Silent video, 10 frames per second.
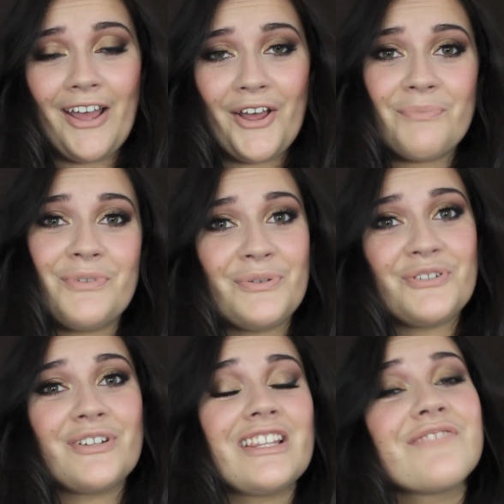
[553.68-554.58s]
I hope you
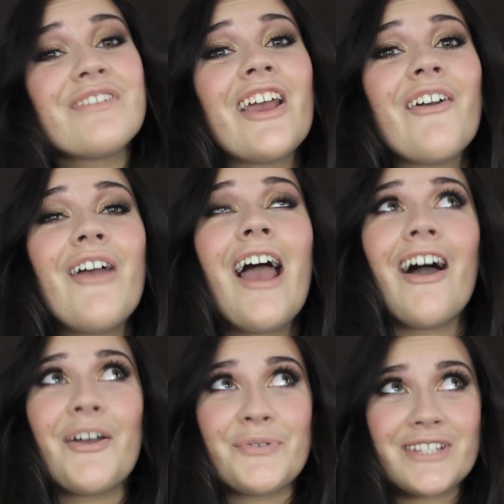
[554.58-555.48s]
enjoyed this video.
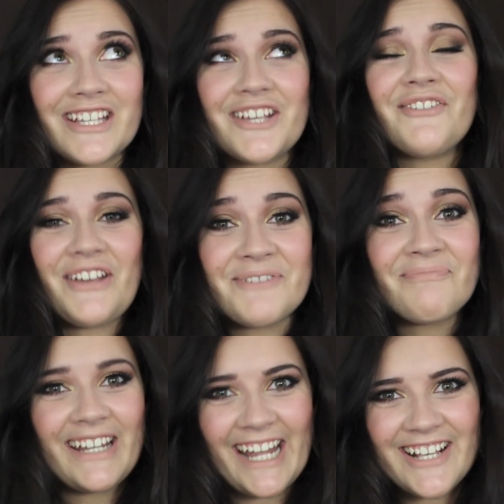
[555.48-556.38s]
I will see you in
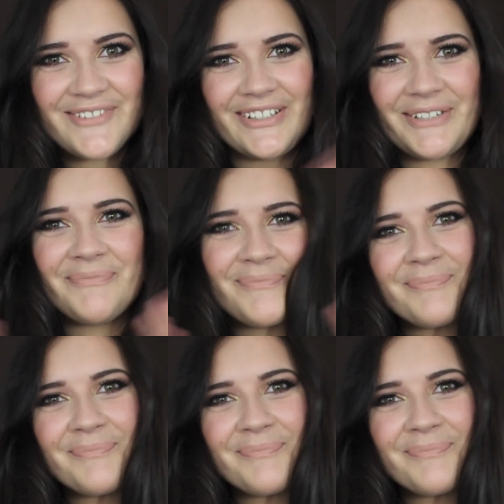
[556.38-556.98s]
my next one.